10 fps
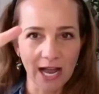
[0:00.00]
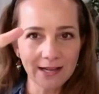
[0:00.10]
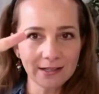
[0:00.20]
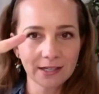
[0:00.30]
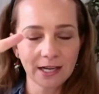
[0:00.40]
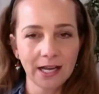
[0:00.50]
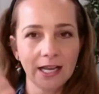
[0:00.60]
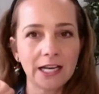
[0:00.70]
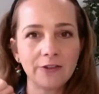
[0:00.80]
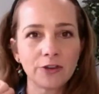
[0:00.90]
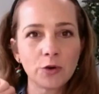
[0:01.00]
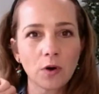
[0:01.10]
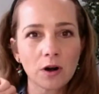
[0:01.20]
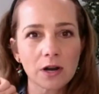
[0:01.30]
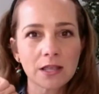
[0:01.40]
chat. And if you
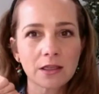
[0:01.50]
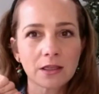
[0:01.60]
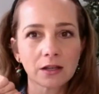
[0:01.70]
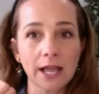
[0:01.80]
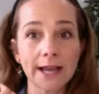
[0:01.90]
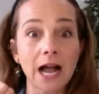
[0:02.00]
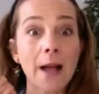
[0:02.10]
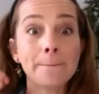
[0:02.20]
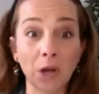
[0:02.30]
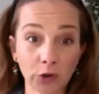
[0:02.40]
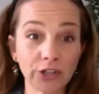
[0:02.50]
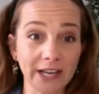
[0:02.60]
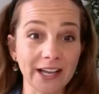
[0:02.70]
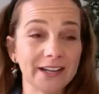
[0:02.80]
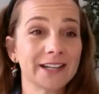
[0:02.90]
are in the like, I'm
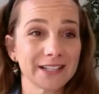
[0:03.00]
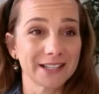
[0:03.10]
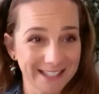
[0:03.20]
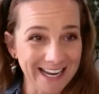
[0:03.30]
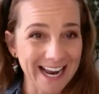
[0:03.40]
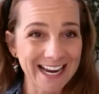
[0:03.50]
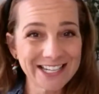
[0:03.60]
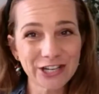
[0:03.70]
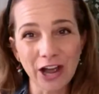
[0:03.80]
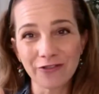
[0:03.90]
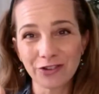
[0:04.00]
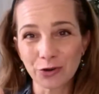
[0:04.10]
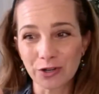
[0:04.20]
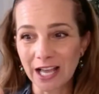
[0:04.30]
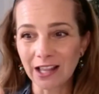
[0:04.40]
building it stage of
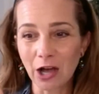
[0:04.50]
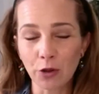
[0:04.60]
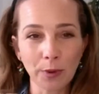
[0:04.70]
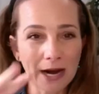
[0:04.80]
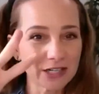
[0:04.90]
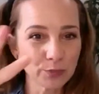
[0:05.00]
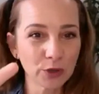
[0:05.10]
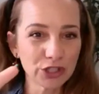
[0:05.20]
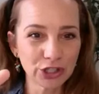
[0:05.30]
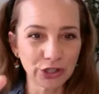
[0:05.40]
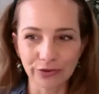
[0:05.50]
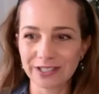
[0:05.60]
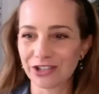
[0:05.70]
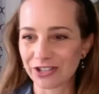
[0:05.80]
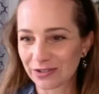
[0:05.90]
your telehealth practice, put two,
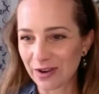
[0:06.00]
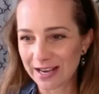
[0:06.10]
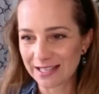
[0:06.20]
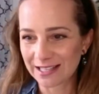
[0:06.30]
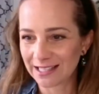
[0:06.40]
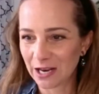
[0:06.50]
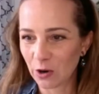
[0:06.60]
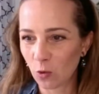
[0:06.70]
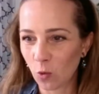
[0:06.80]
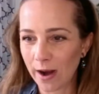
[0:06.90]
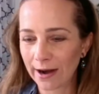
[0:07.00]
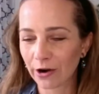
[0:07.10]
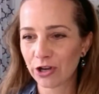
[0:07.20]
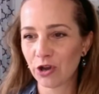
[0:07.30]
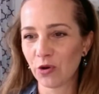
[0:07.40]
just so I can see
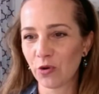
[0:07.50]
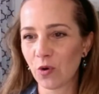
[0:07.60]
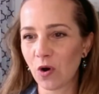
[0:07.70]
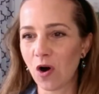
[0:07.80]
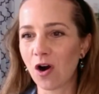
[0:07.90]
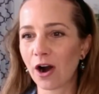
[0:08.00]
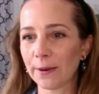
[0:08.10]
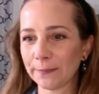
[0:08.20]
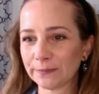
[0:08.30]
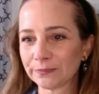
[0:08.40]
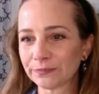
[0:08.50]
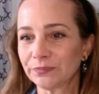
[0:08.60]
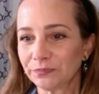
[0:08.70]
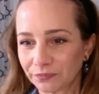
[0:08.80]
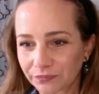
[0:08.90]
where you are.
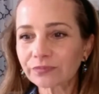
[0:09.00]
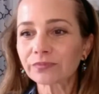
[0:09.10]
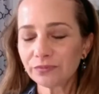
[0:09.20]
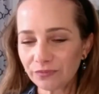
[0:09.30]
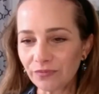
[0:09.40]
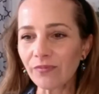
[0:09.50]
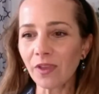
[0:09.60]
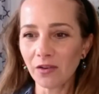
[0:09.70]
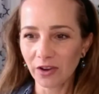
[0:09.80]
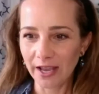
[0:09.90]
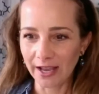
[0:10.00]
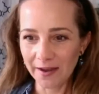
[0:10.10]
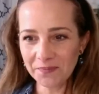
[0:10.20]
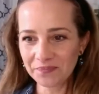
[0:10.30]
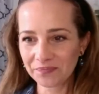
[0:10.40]
Okay.
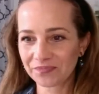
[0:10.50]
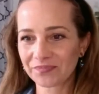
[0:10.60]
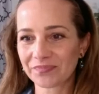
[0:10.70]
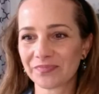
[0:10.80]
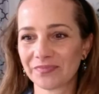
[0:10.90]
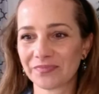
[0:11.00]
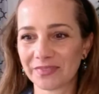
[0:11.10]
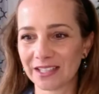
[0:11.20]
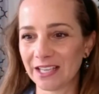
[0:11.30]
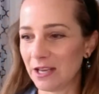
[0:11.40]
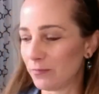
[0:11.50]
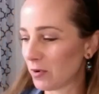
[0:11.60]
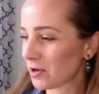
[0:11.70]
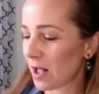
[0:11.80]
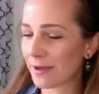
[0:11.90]
Keep
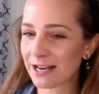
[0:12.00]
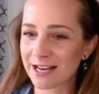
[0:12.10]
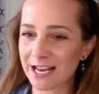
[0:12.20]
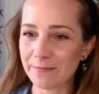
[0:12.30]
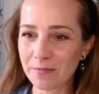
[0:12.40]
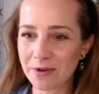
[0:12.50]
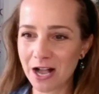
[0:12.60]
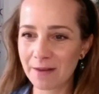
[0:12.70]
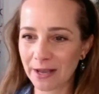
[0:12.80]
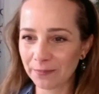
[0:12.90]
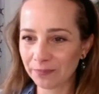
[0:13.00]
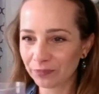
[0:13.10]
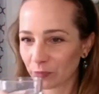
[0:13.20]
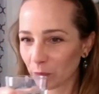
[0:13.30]
them coming, keep them coming.